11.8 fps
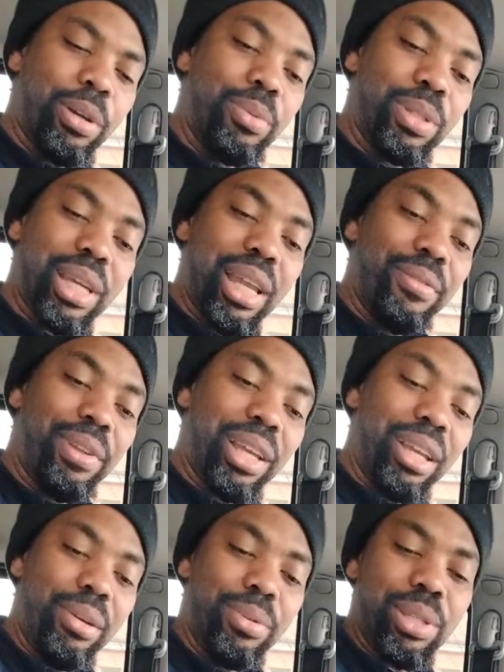It was kind of like
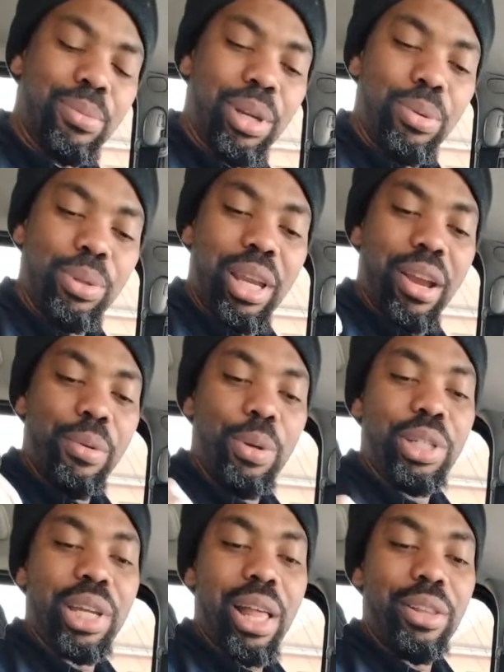he was the one who
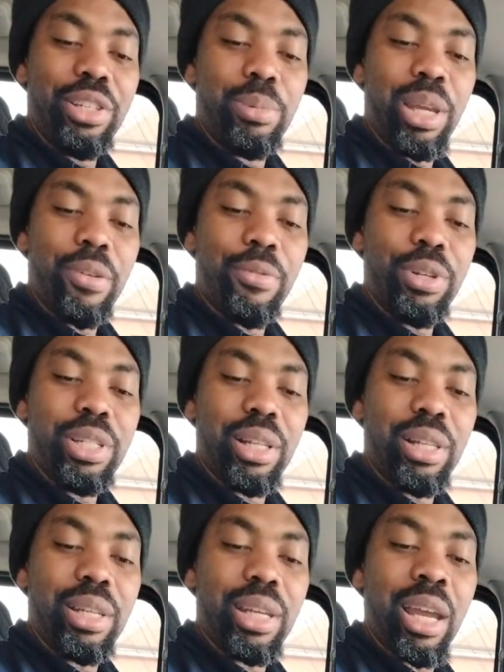challenged me every
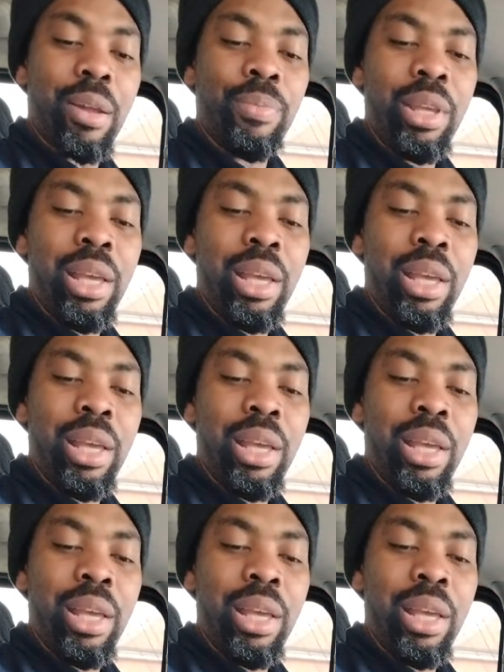single day.